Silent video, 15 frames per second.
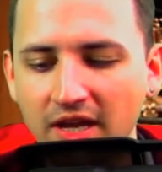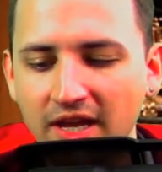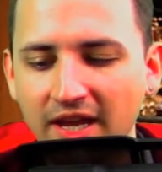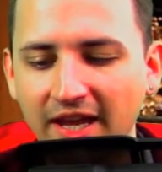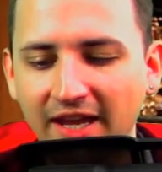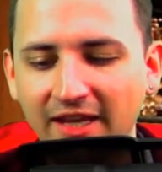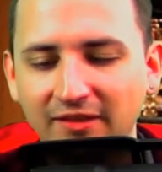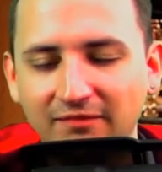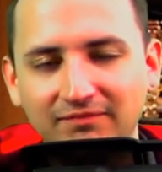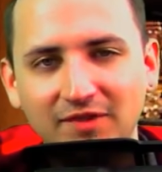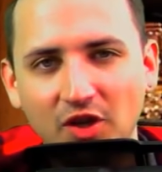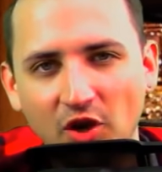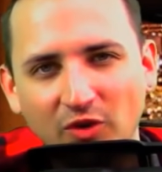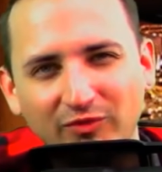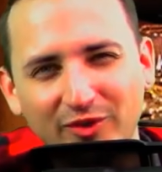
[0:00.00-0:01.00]
And,
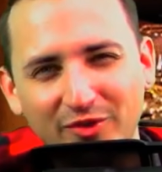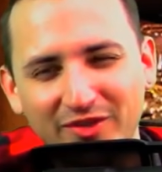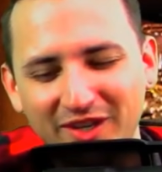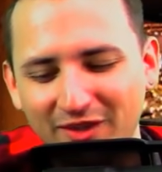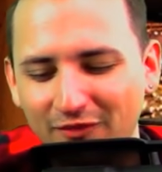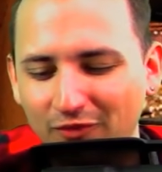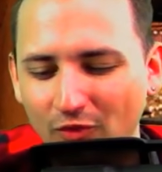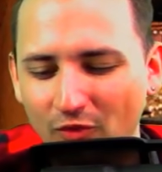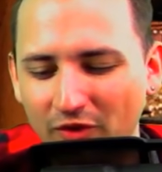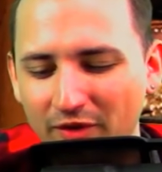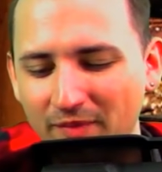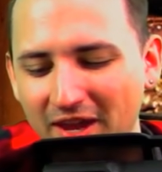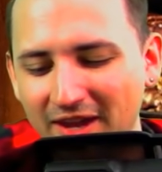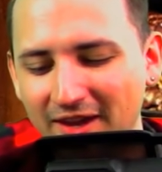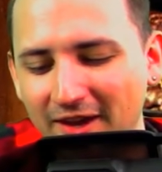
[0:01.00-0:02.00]
losing to Florida
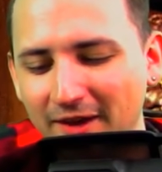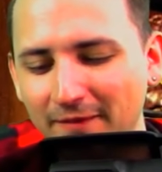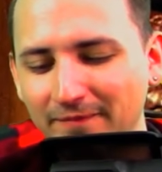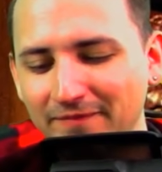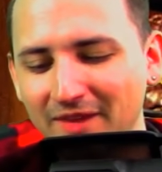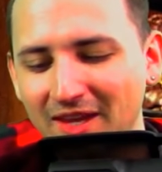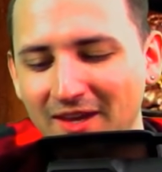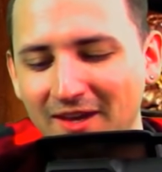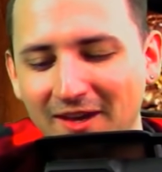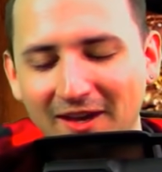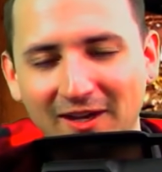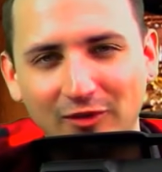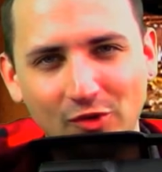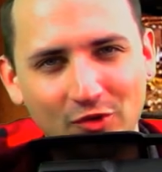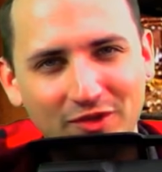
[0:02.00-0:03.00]
Mayhem,
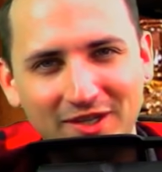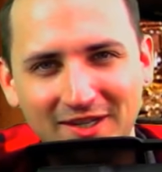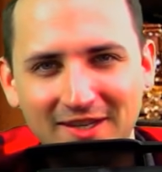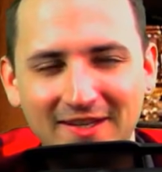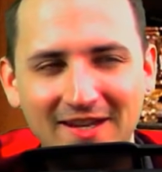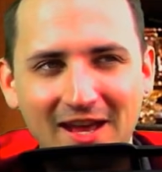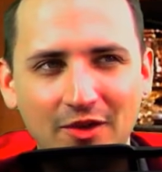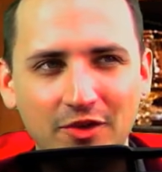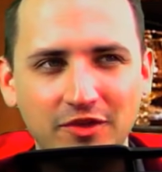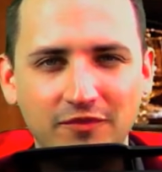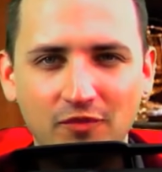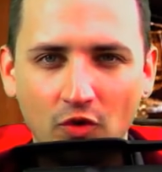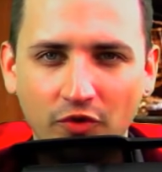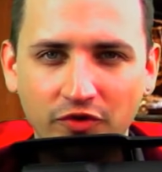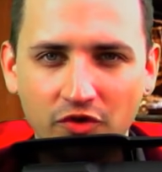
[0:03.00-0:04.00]
losing to the Dallas
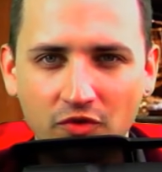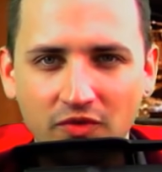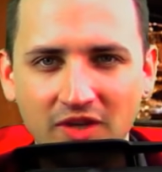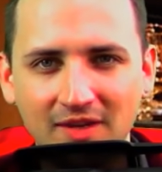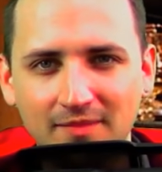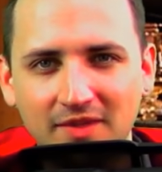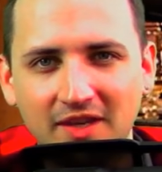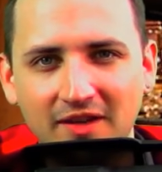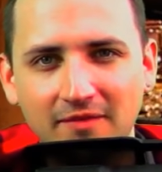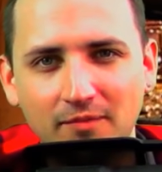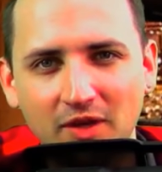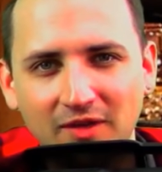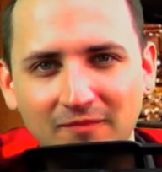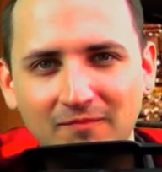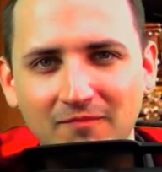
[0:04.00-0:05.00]
Fuel, 2 teams that have
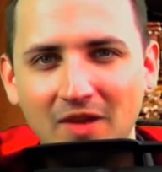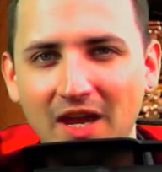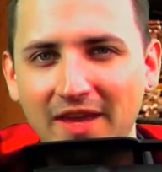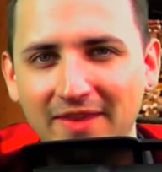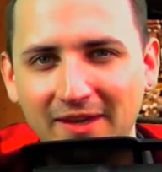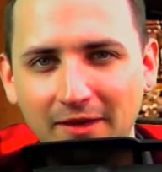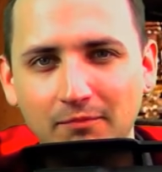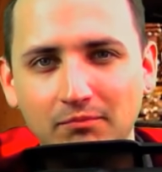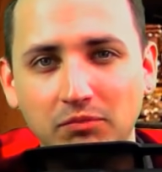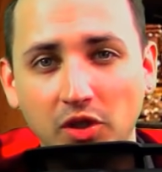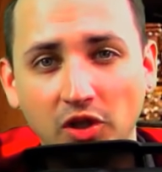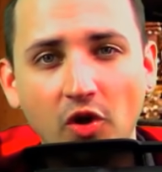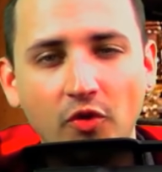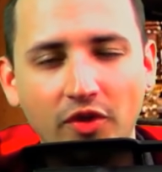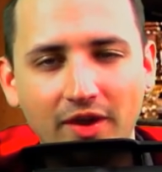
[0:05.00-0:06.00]
been, I think,
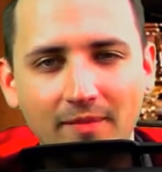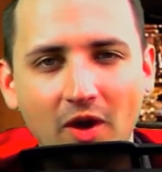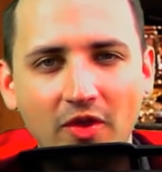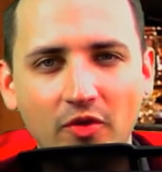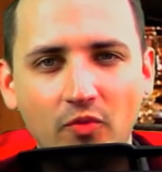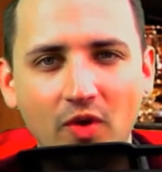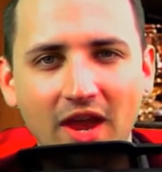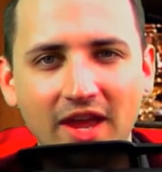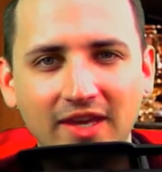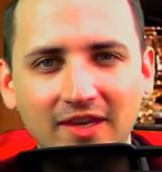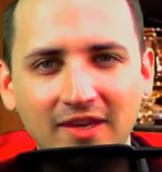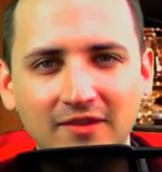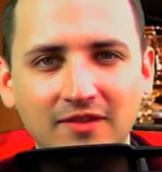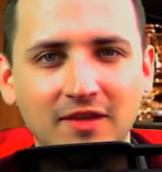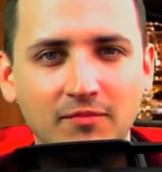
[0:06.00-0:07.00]
below them on the
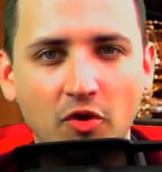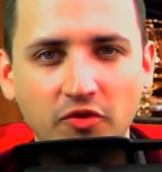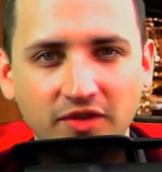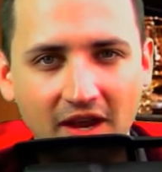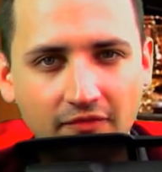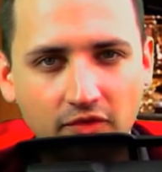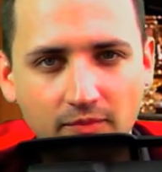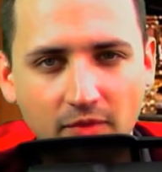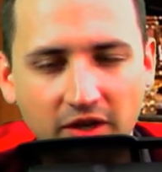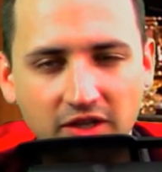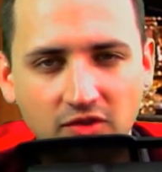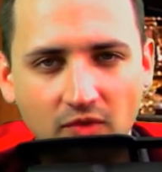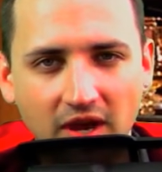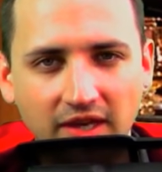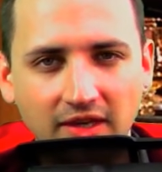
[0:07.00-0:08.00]
rankings and most everybody's
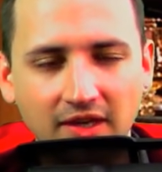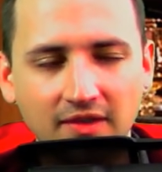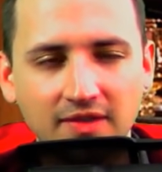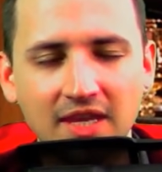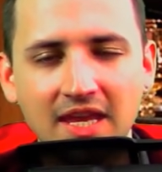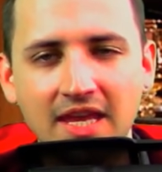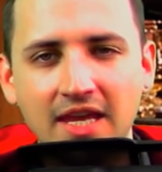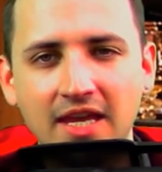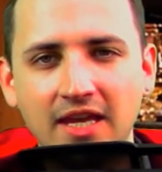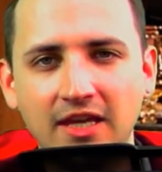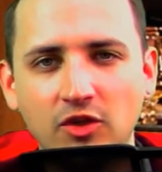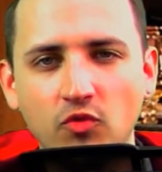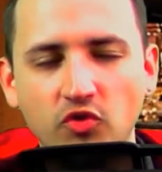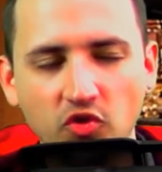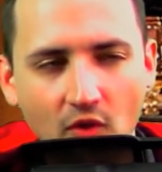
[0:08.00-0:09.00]
rankings,
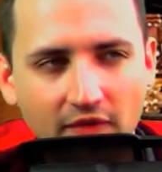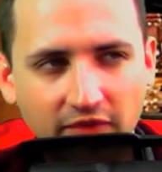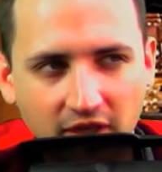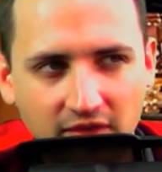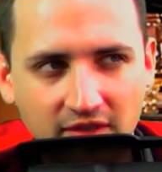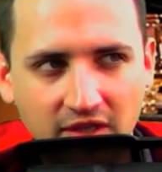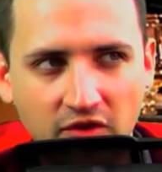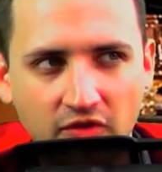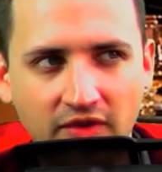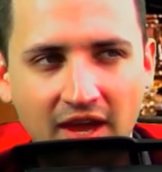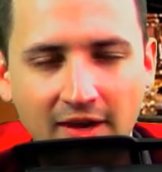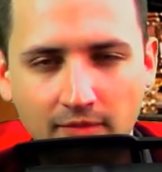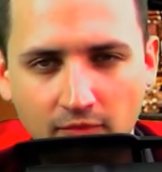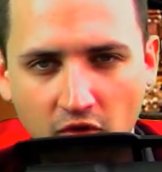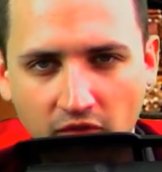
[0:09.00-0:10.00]
you do have to consider that
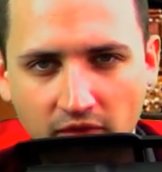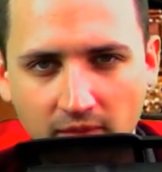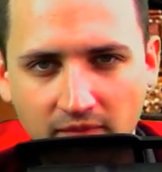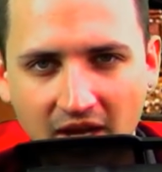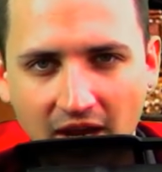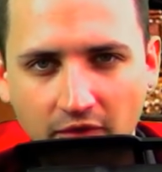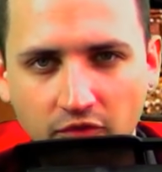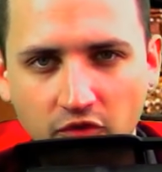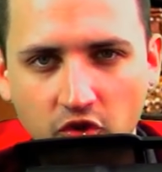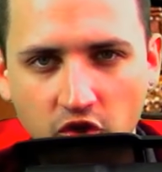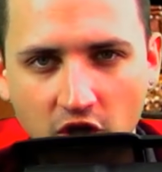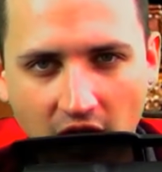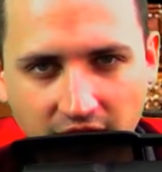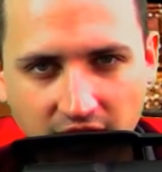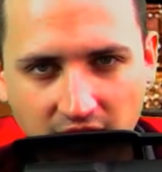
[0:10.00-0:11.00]
and move them down
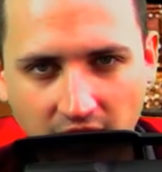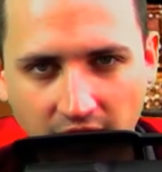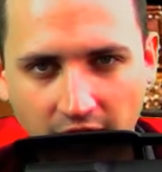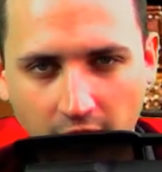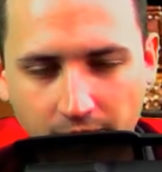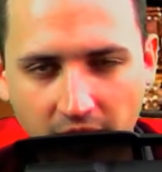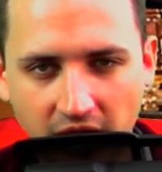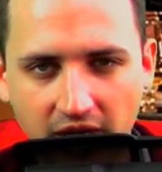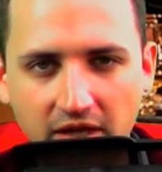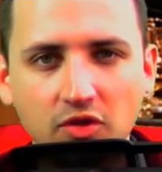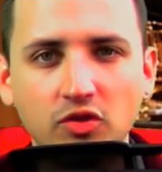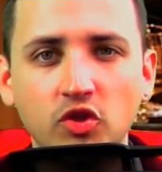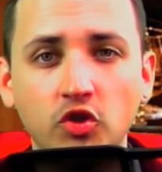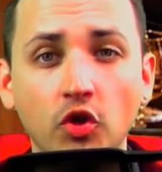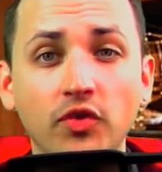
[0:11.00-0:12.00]
just a little bit.
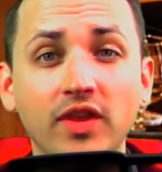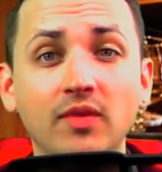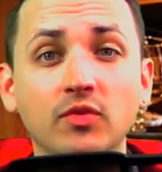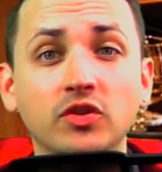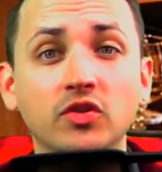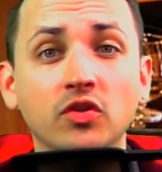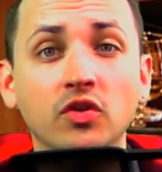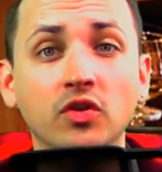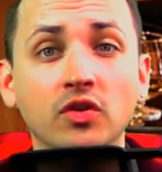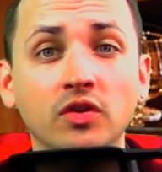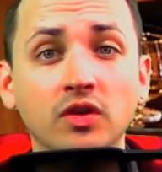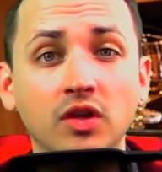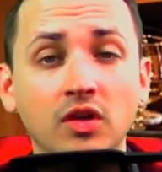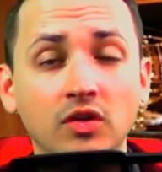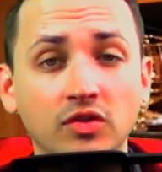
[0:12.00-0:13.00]
Should they return?
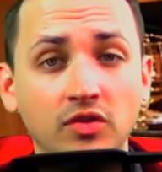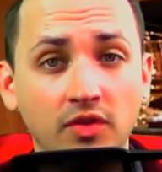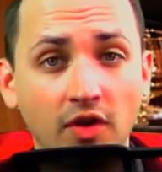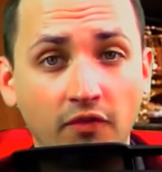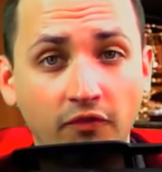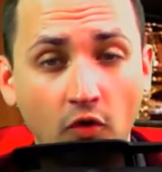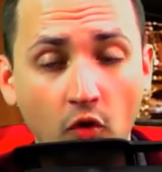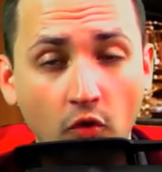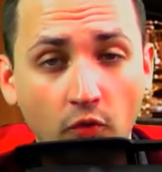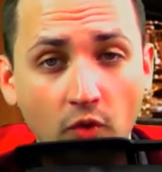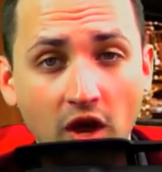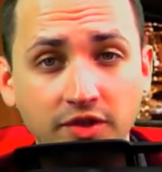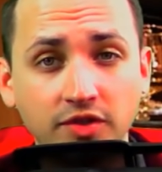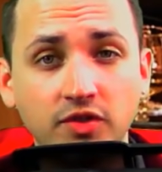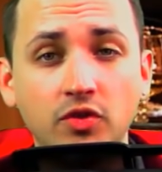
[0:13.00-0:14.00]
to their full
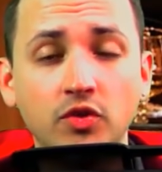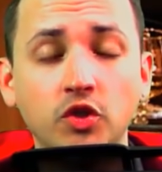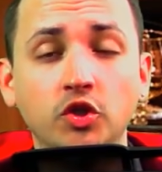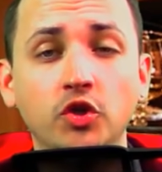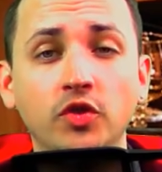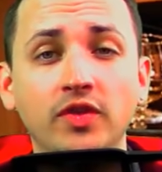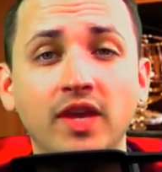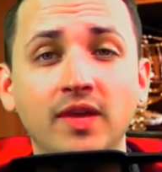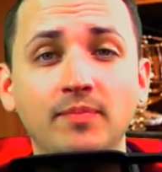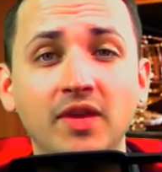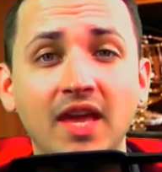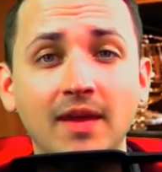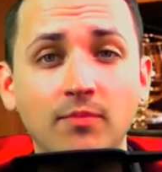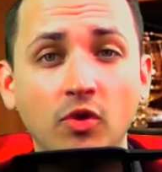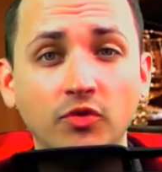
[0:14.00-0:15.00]
roster should they be
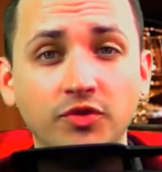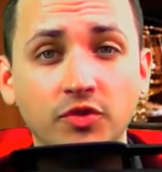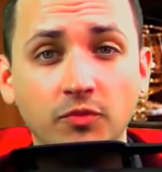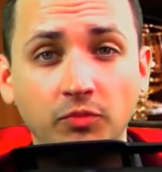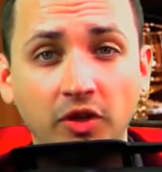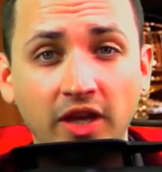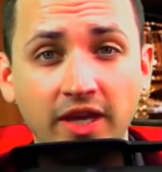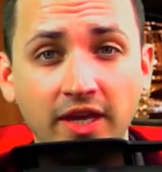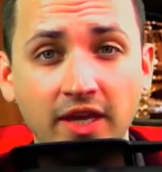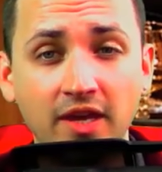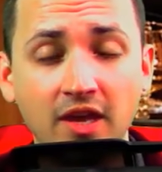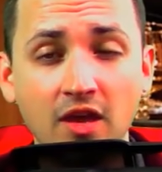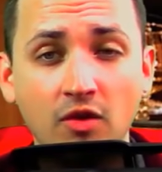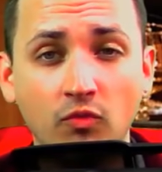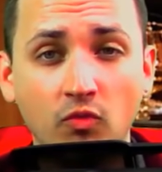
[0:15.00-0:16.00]
able to play
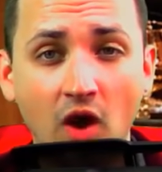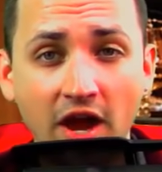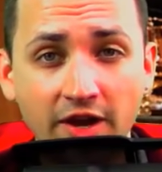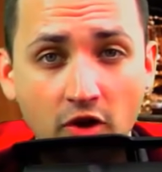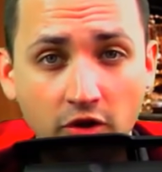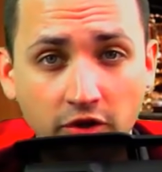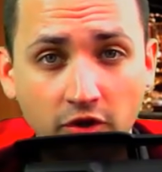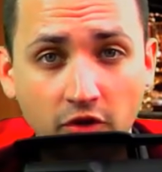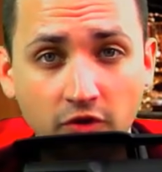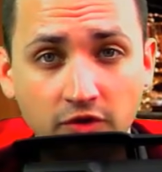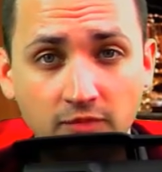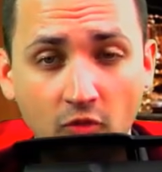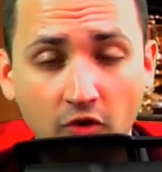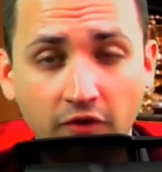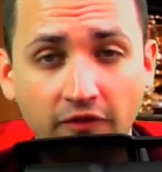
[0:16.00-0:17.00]
Reinhardt goats
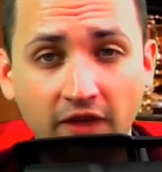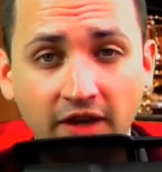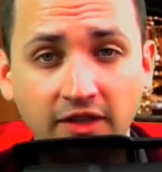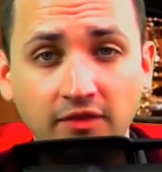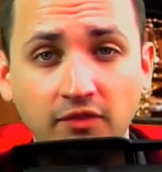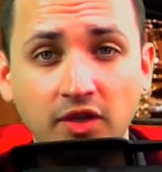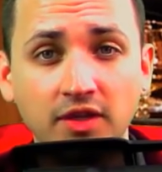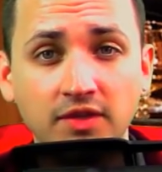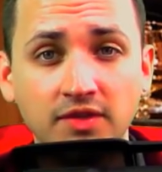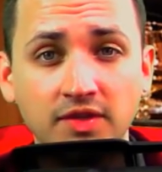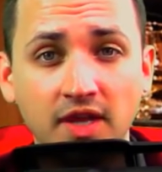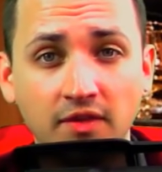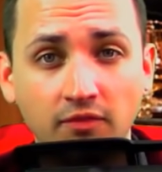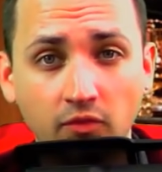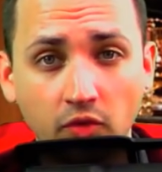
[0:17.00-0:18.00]
more effectively
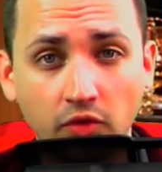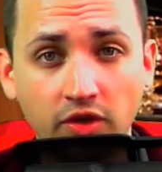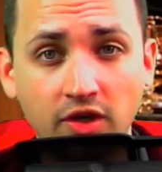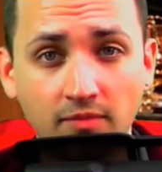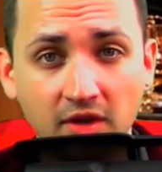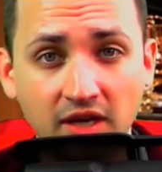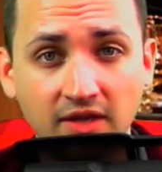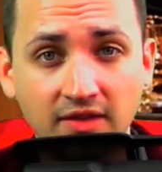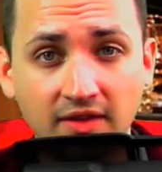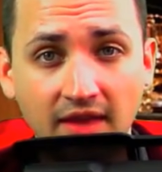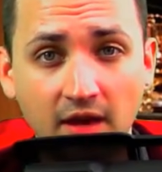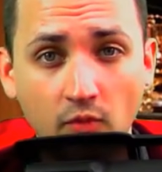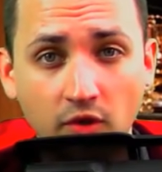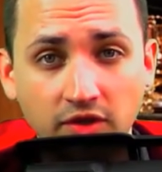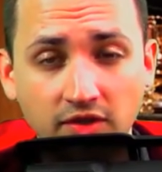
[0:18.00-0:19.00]
instead of really committing to that
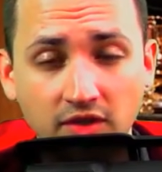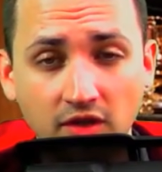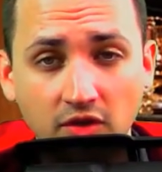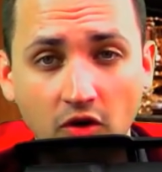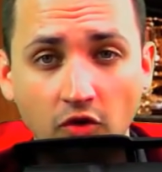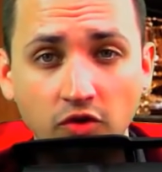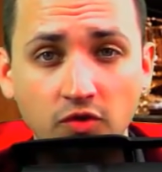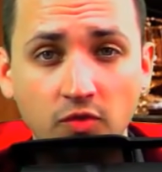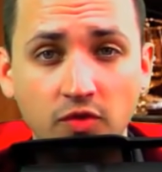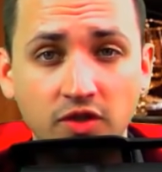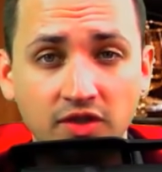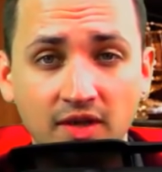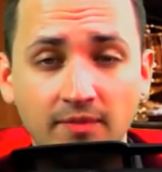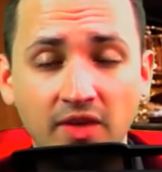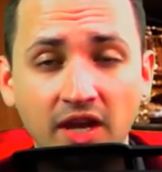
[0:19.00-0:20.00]
Winston goats, which is
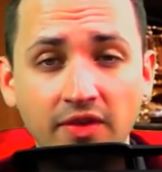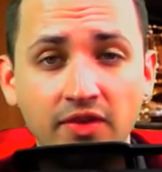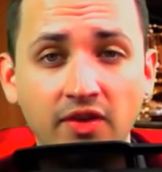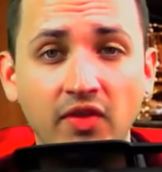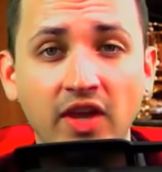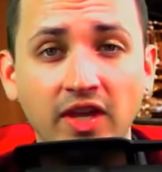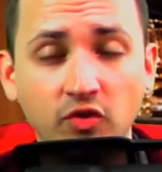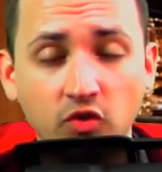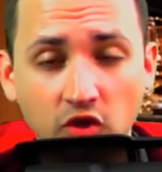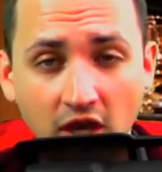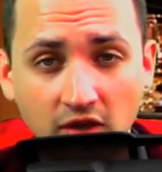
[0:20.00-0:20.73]
something I think they can change